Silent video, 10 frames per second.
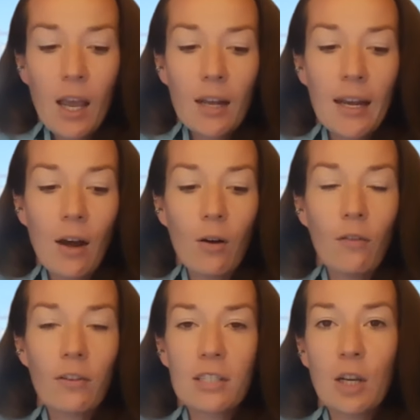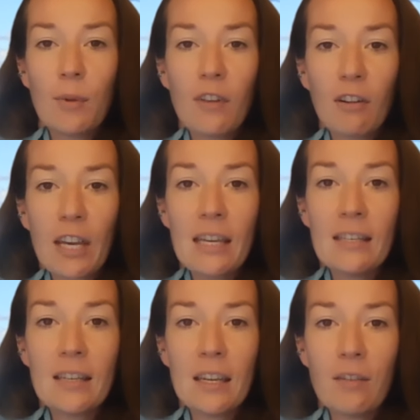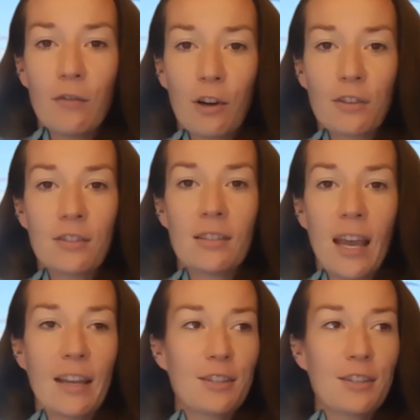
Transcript: Now, obviously, it would be very easy for us to say,